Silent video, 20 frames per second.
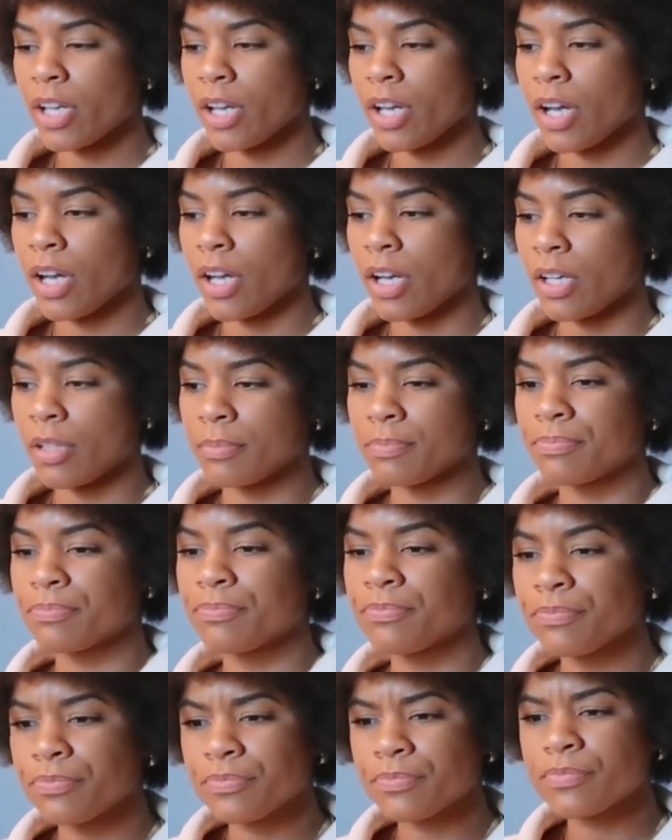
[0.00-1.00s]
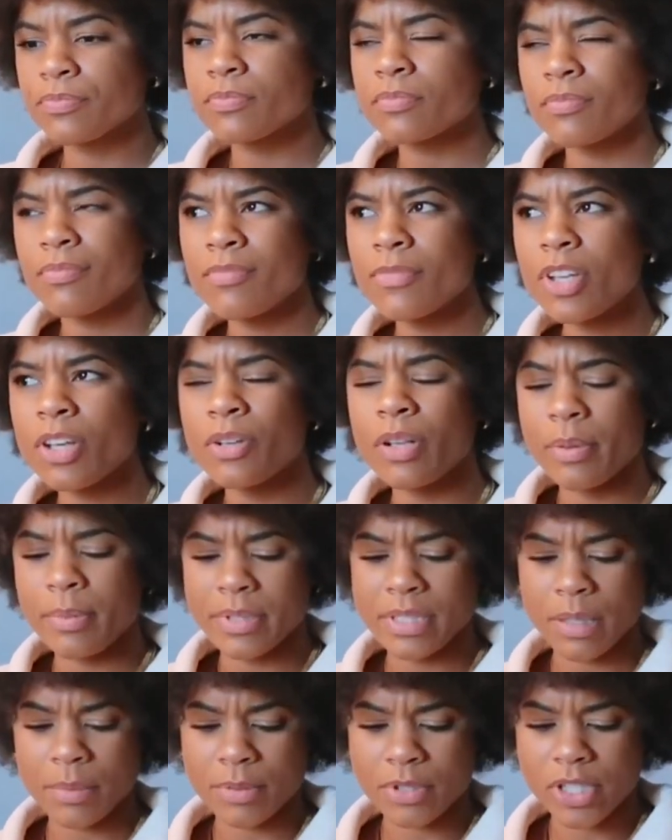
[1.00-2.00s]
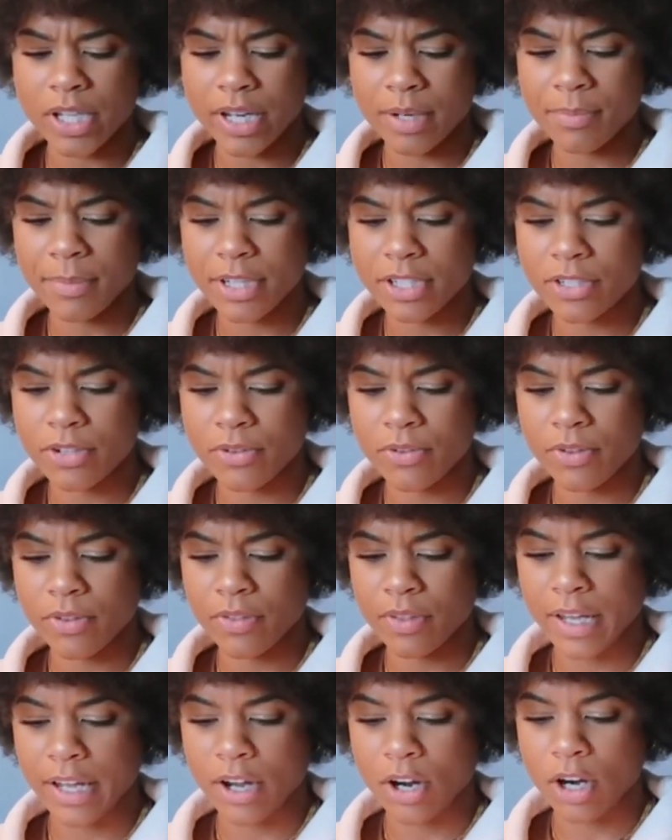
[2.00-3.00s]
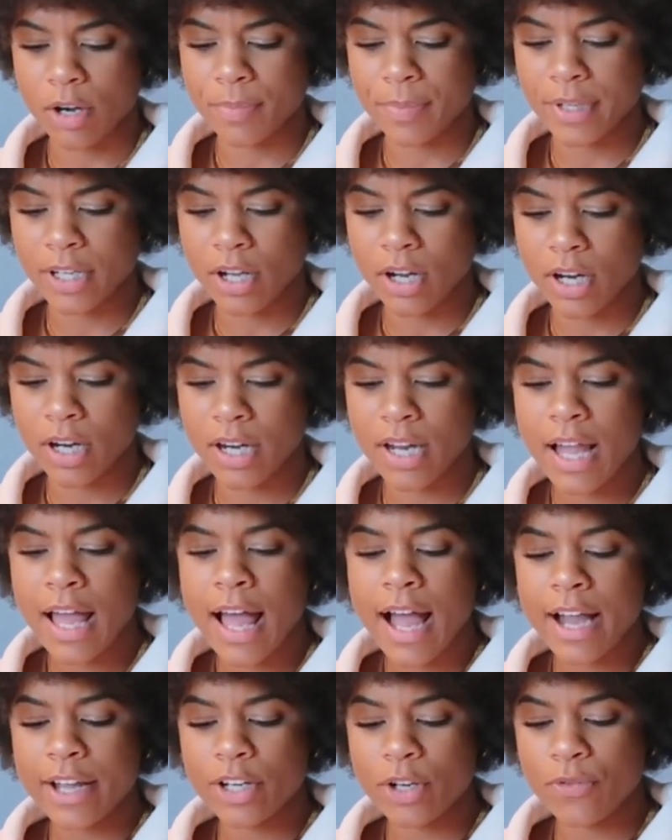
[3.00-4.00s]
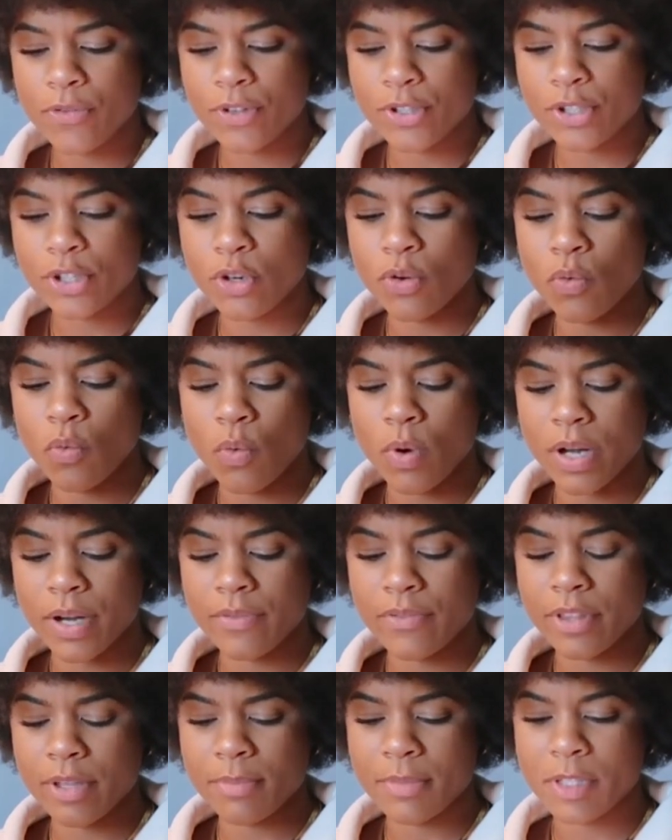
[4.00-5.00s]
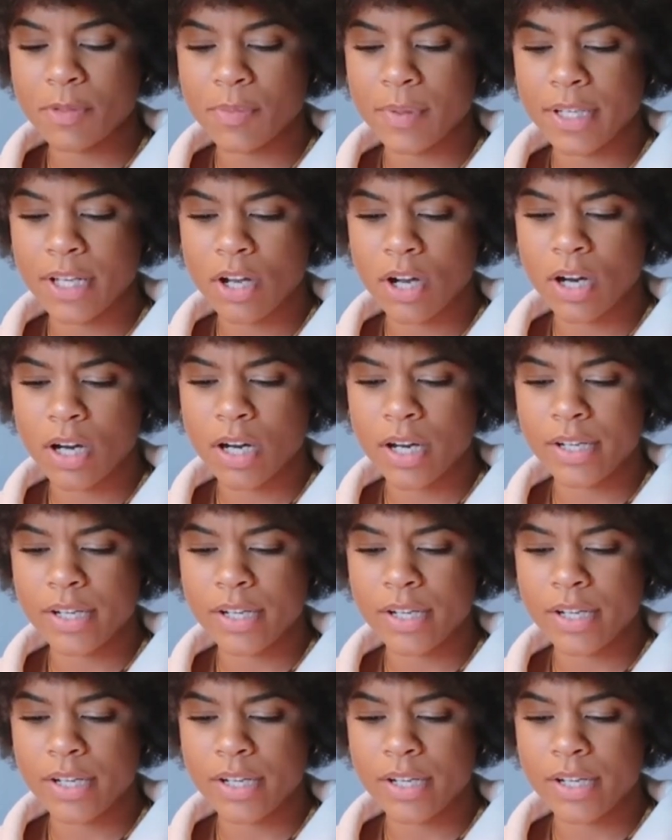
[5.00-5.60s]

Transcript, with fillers: Um, let me double check, make sure that they are PR. I know for sure one of them is PR.